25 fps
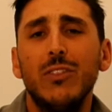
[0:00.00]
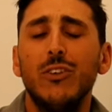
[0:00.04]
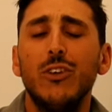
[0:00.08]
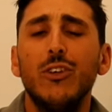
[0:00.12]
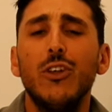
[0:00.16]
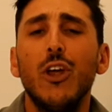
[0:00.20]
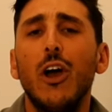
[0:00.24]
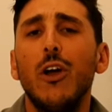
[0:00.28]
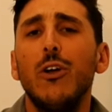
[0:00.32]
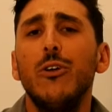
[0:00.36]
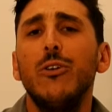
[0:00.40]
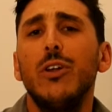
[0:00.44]
you
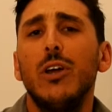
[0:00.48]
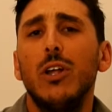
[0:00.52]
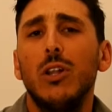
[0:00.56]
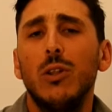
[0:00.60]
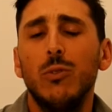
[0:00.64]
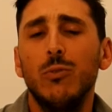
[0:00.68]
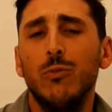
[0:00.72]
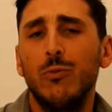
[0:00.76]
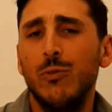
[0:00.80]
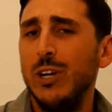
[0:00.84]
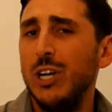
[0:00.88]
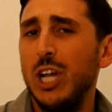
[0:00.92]
don't
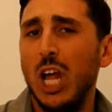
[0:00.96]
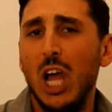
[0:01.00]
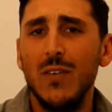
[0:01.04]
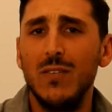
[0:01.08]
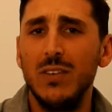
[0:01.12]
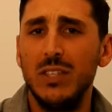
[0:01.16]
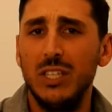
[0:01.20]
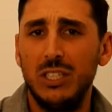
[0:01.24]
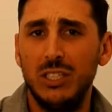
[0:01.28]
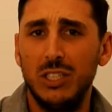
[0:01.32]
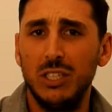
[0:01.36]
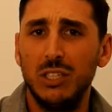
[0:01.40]
read over
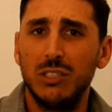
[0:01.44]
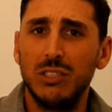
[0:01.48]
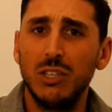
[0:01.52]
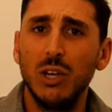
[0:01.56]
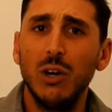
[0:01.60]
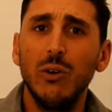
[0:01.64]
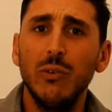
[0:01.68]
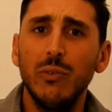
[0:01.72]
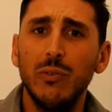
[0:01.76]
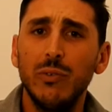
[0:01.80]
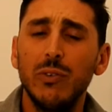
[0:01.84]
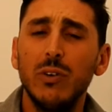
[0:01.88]
this
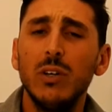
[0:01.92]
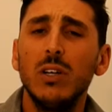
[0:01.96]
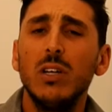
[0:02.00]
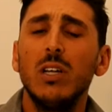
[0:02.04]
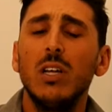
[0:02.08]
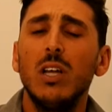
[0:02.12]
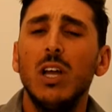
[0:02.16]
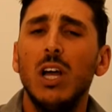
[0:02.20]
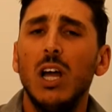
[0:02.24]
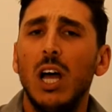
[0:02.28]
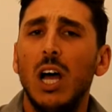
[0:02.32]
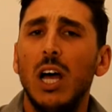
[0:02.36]

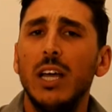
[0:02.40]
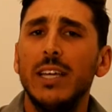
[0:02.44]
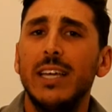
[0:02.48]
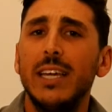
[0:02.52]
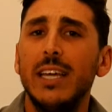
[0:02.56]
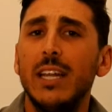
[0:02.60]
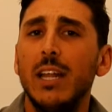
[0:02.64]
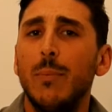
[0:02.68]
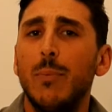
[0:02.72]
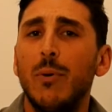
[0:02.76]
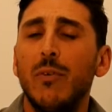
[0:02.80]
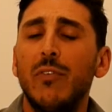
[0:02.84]
yourself. I
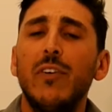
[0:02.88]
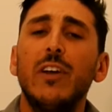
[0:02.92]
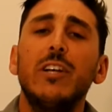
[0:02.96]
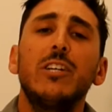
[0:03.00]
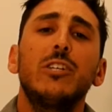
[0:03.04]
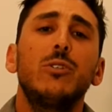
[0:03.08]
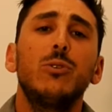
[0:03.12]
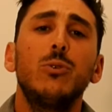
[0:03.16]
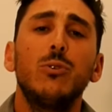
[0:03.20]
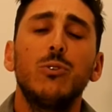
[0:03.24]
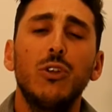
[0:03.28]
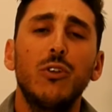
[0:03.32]
get a
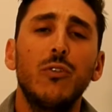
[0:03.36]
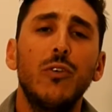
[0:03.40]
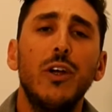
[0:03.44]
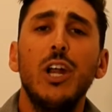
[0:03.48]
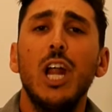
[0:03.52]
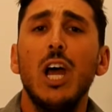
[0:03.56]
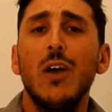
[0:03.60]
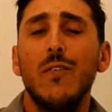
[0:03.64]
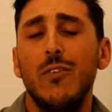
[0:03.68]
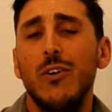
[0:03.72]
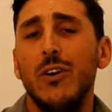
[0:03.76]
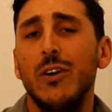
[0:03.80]
professional to read
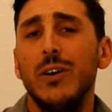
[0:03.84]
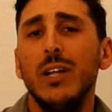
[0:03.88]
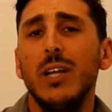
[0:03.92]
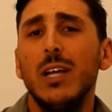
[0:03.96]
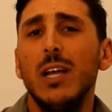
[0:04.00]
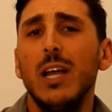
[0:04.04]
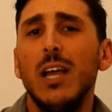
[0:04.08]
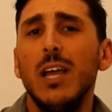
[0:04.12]
over it.